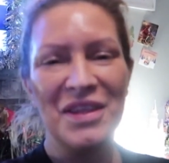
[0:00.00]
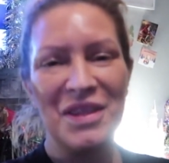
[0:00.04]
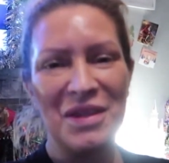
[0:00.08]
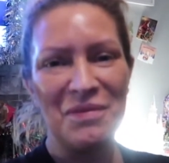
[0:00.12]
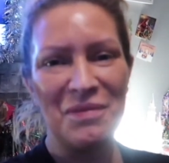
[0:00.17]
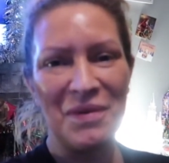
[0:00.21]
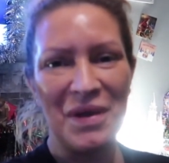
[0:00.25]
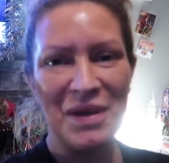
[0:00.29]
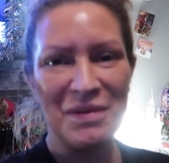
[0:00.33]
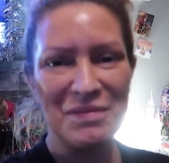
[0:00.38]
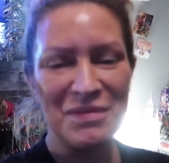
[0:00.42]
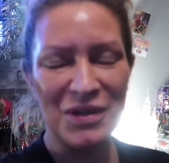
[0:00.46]
the
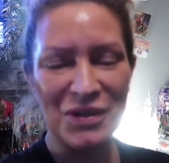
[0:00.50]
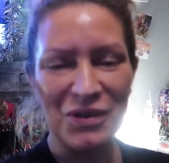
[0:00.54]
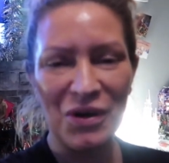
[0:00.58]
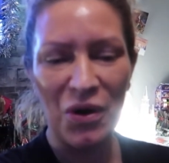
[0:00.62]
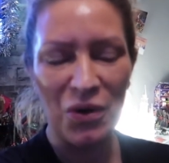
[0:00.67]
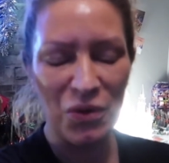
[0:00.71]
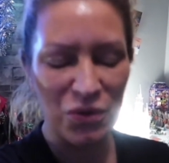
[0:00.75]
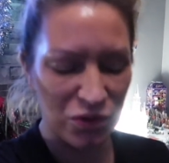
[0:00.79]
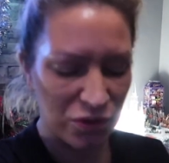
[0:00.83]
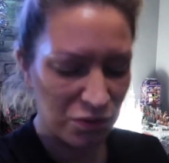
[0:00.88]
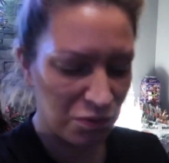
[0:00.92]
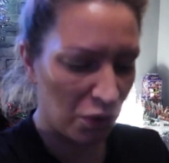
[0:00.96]
baby
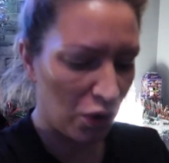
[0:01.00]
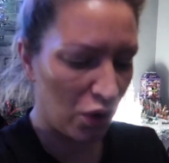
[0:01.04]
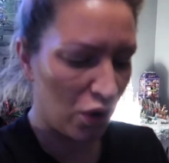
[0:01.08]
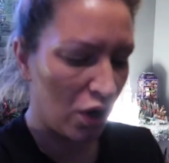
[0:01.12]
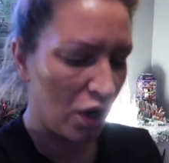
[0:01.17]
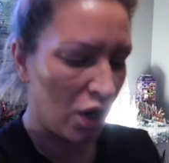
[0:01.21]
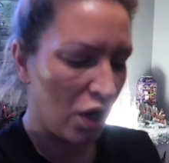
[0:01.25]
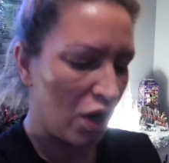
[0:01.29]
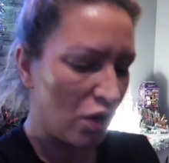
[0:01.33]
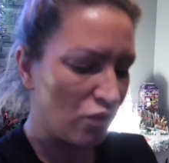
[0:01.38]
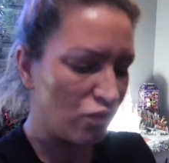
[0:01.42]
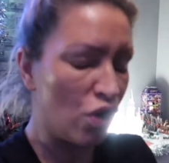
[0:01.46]
girls,
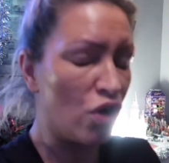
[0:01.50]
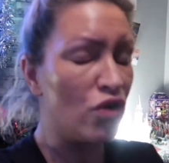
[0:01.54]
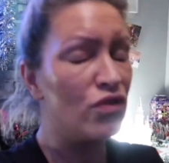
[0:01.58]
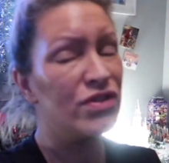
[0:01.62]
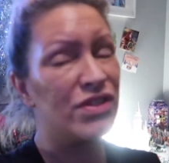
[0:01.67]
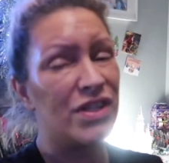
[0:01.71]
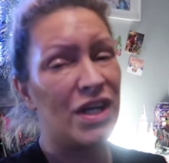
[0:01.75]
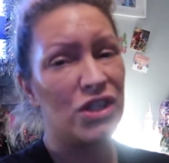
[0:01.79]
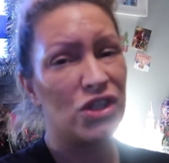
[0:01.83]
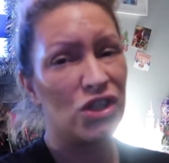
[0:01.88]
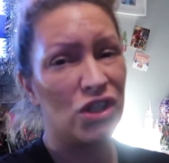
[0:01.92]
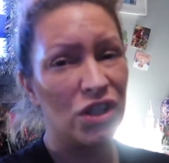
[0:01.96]
but
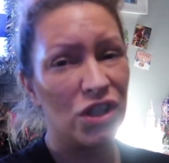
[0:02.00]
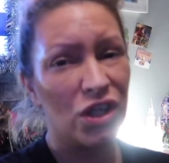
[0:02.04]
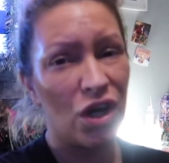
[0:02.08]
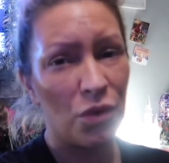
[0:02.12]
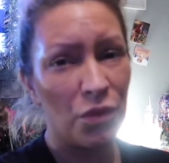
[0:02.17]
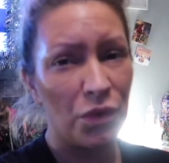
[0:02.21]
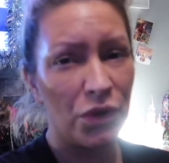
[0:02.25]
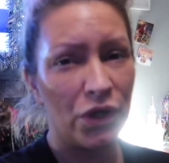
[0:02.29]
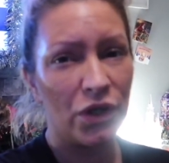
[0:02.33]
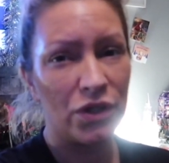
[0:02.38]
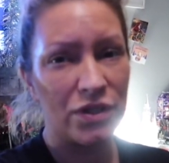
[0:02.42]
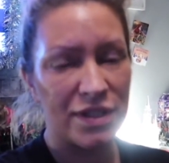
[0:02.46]
Rory's actually got
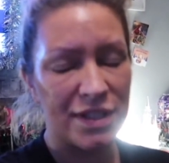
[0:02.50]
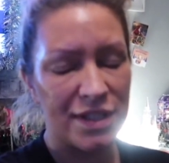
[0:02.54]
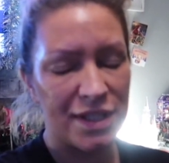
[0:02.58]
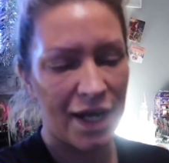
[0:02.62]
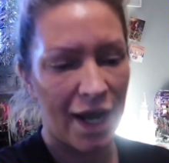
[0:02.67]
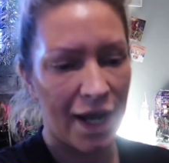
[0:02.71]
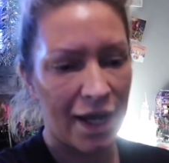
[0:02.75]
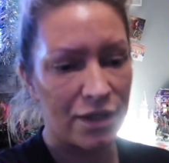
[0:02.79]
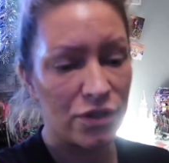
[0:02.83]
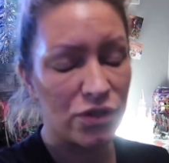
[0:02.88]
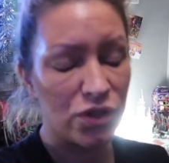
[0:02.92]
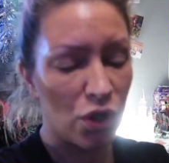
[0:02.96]
one on
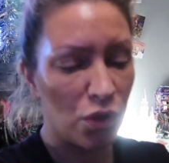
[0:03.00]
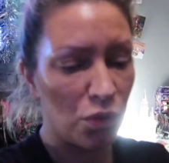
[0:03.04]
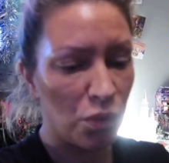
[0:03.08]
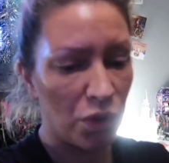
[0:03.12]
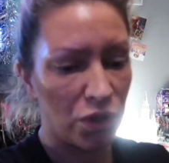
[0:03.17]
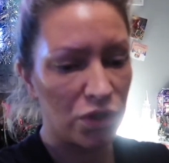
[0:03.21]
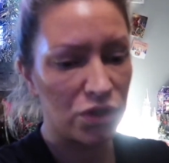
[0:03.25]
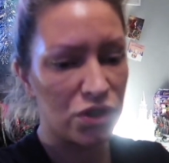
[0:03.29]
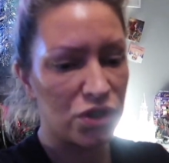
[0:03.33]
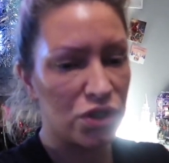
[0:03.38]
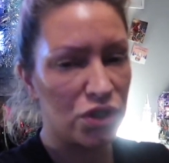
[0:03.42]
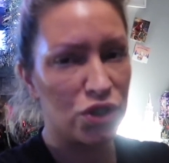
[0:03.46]
tonight, so I
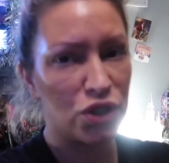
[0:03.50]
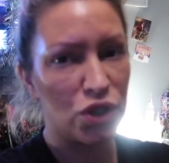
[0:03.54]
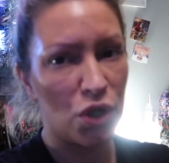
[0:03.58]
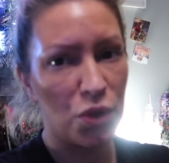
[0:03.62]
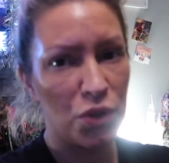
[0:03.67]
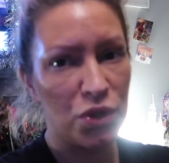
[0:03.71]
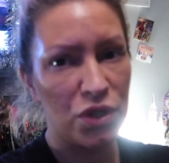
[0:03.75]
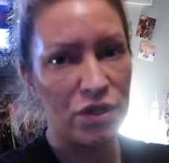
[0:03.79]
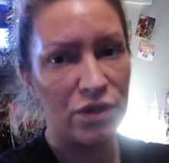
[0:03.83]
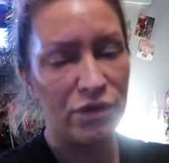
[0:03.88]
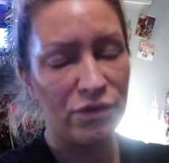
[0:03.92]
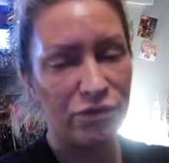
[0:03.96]
want to show
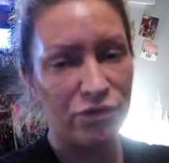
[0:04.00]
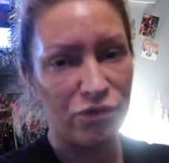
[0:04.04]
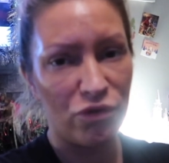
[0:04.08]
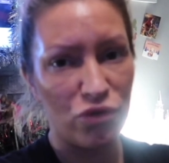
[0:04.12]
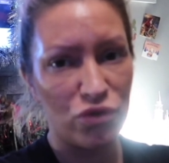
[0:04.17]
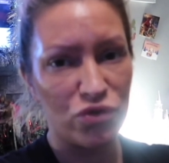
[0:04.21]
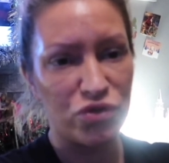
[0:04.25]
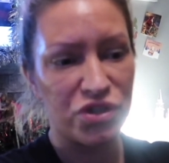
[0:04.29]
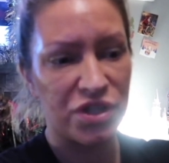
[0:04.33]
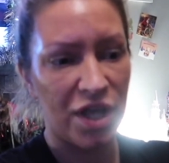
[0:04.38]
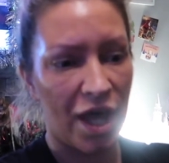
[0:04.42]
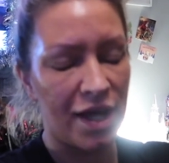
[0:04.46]
you the
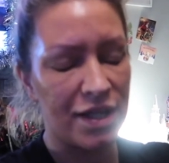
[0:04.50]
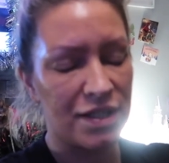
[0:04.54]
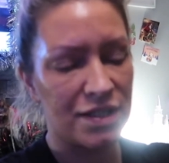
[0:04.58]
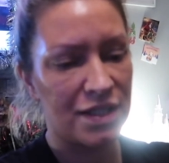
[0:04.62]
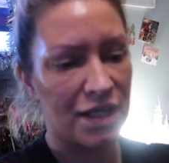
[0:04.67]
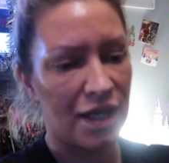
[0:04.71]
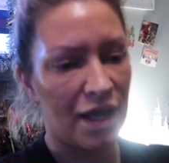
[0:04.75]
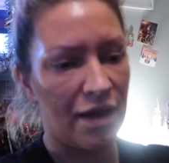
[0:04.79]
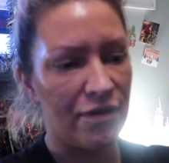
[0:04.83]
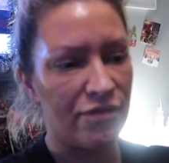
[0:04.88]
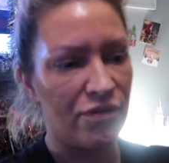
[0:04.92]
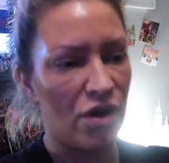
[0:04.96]
full set
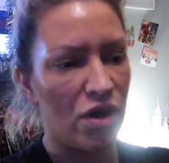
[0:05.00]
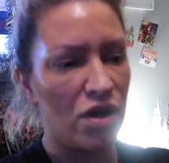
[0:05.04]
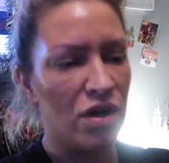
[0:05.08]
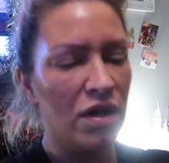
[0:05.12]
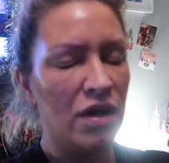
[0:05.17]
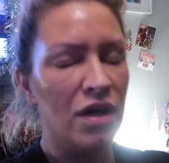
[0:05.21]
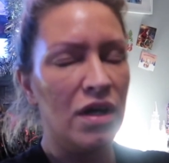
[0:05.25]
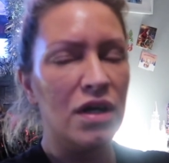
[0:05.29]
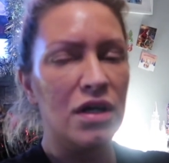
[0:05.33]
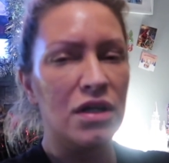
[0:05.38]
together.